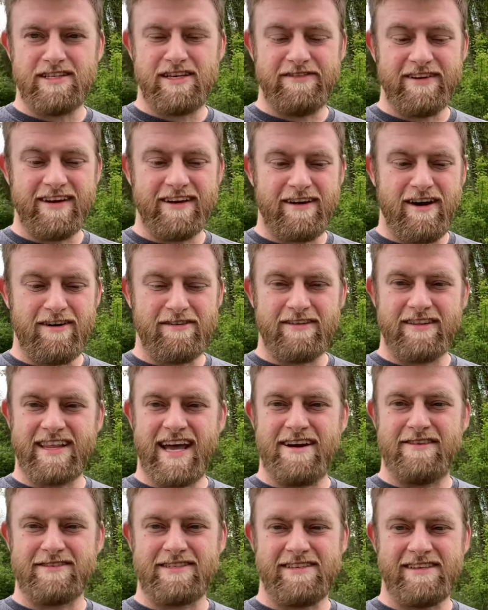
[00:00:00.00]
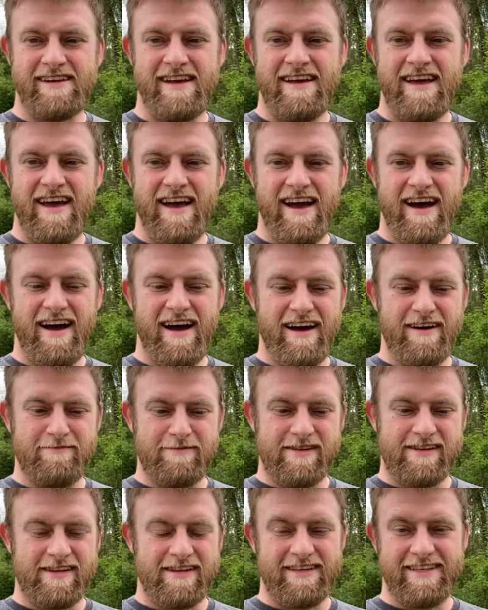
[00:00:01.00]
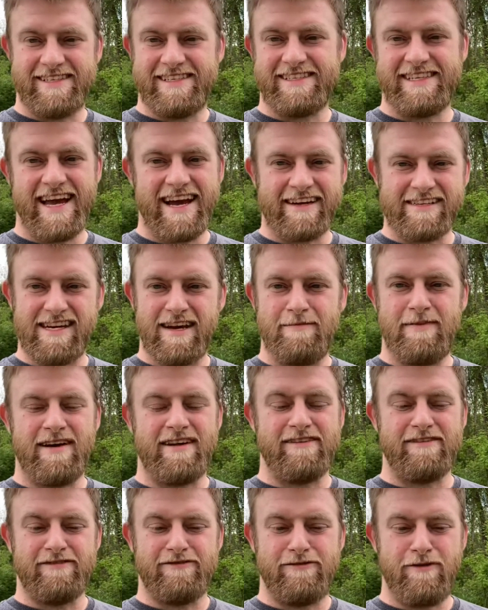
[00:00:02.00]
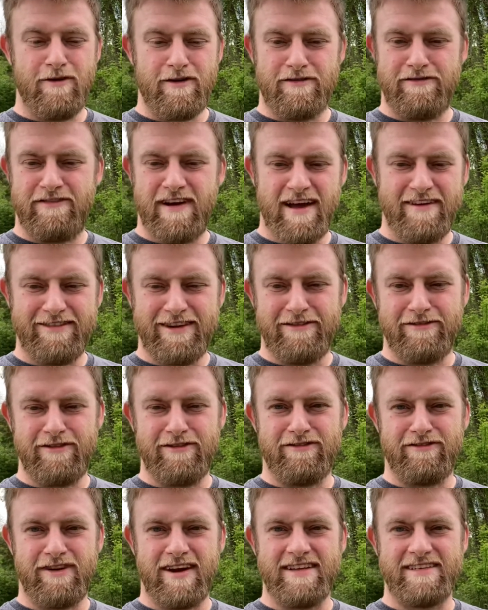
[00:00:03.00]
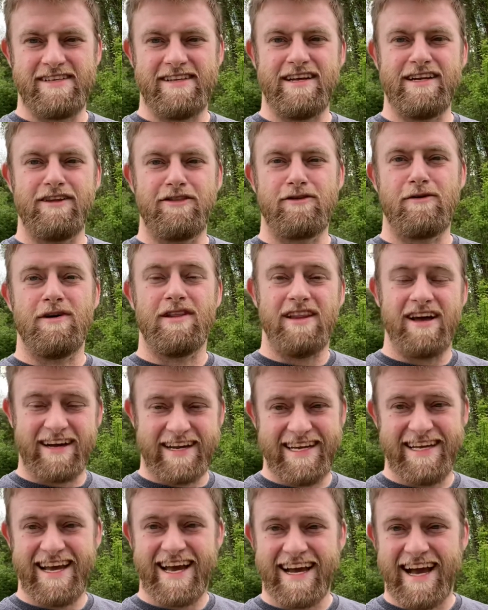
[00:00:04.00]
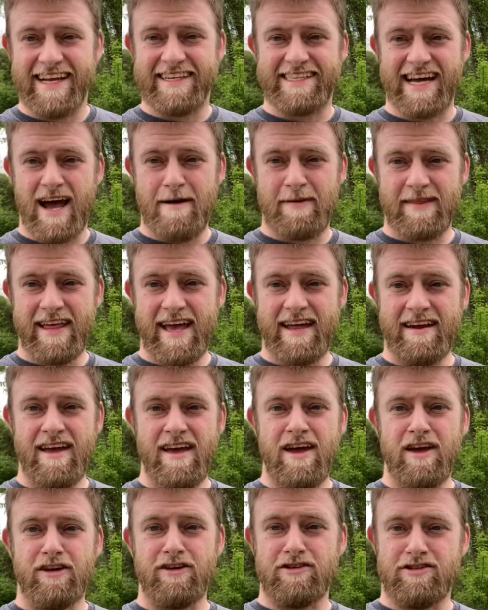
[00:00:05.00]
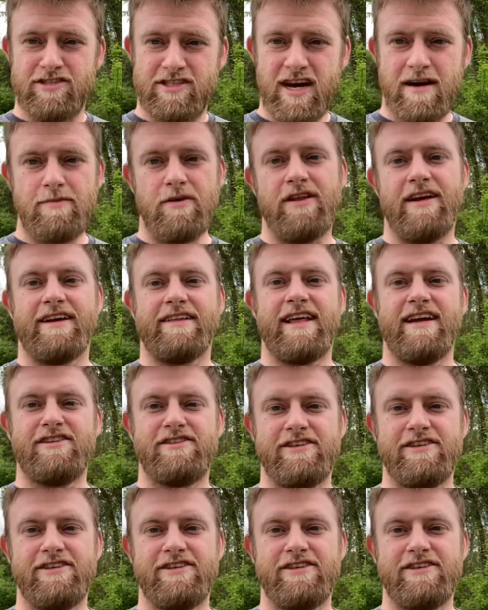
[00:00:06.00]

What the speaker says: You can get 100,000 stacked up on 4 or 5 different friends, and then you throw a lucky egg on top of that, you're doubling that.